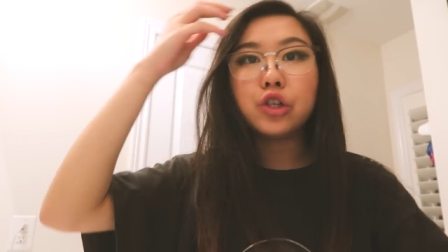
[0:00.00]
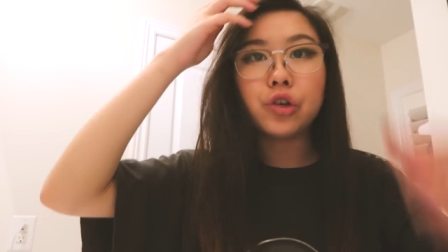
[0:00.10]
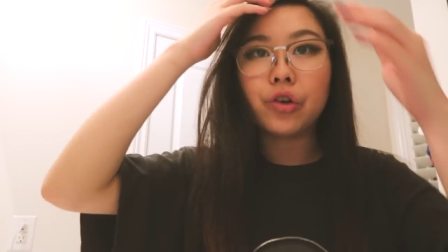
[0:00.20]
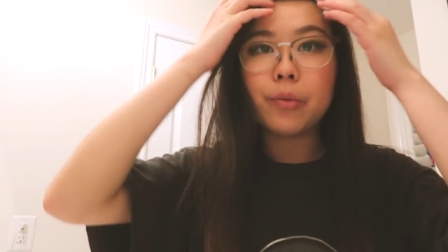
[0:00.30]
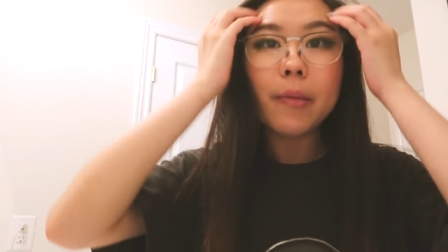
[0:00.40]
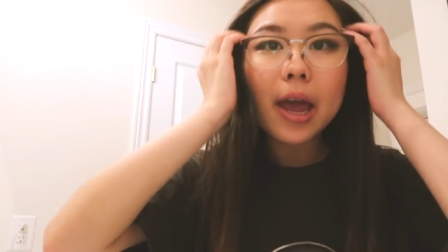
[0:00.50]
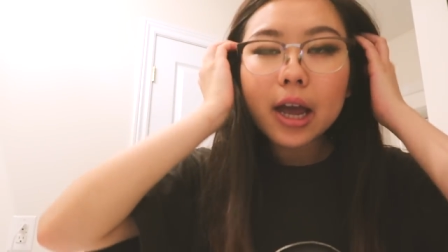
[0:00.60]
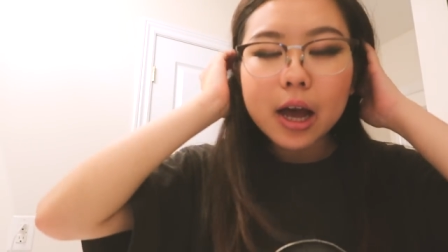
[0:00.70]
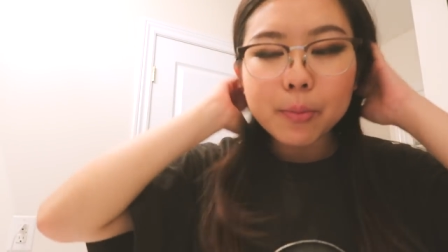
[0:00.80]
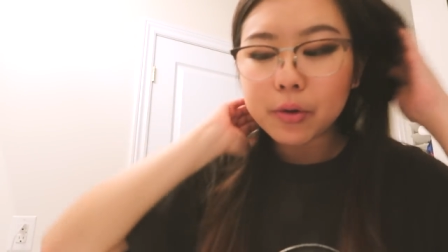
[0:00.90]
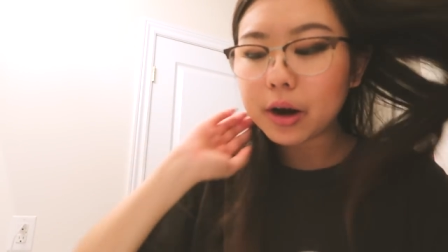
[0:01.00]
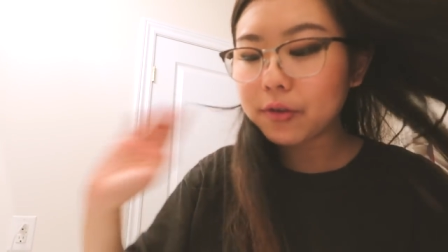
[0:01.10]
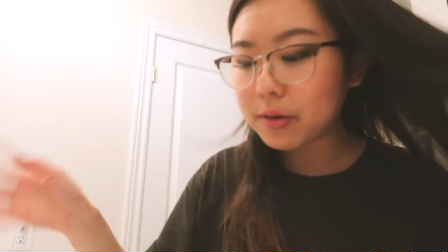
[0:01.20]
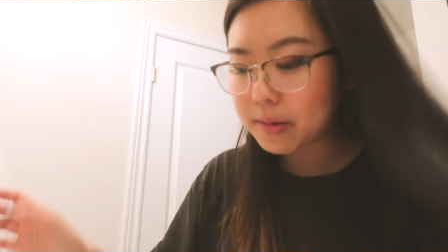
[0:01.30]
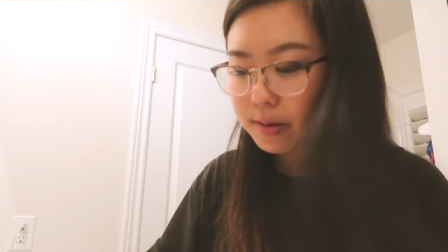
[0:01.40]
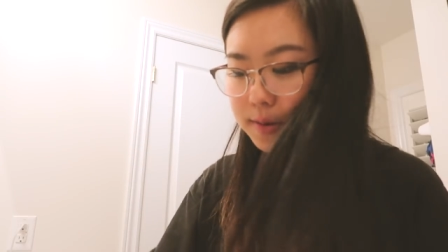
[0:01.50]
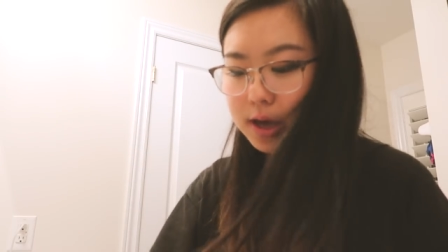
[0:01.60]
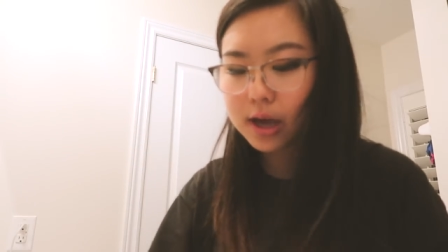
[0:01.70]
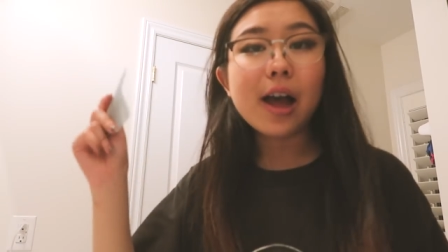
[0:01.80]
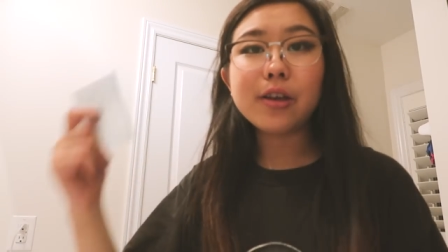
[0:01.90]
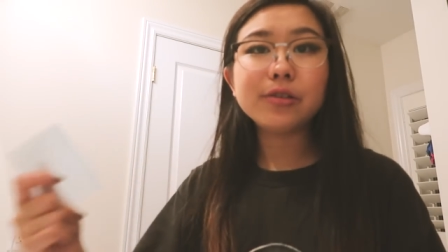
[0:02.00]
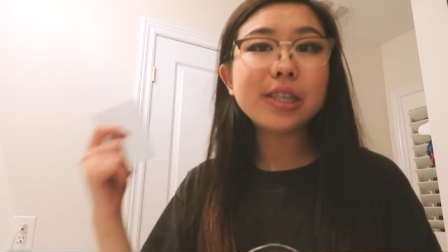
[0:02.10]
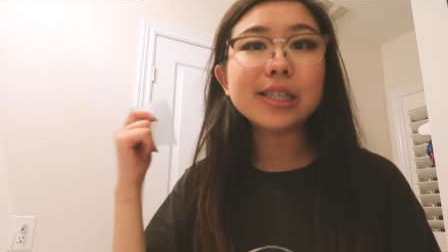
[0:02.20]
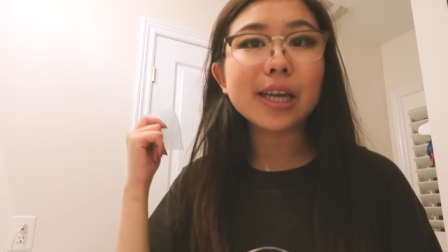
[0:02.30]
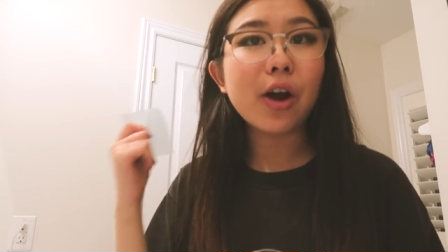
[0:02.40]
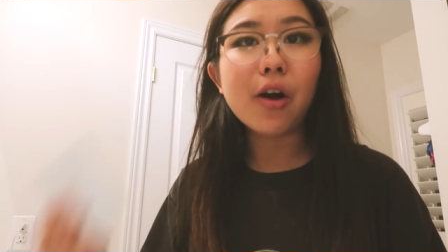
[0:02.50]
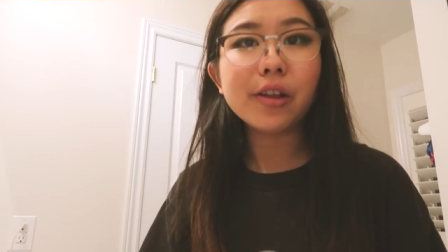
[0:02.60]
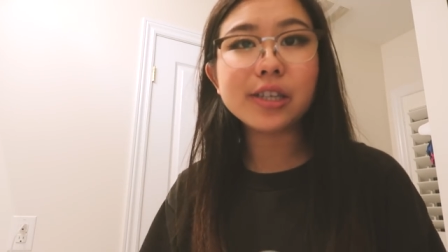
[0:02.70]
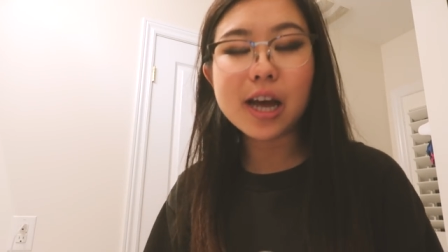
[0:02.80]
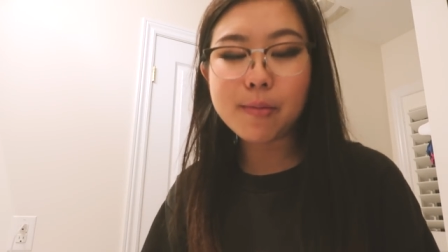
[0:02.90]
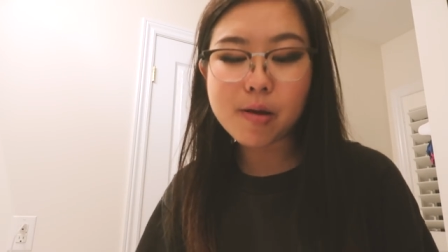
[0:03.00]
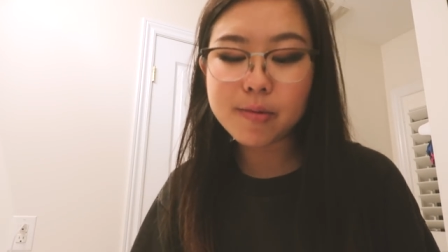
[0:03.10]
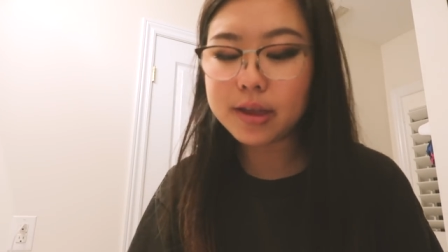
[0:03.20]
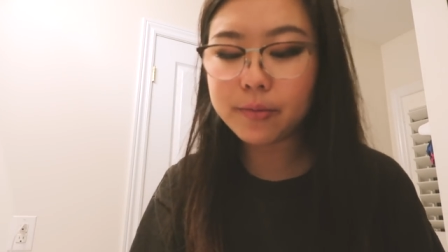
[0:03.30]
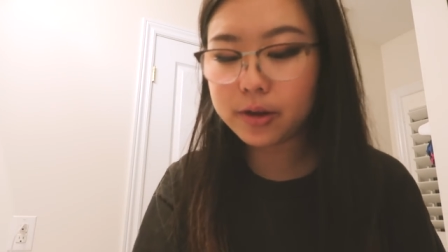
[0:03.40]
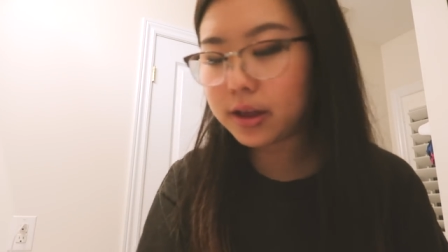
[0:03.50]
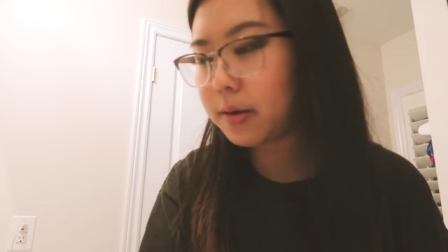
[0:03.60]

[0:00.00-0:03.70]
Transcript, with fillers: doing your makeup, whatever it may be. I use these like all the time. I'm in love with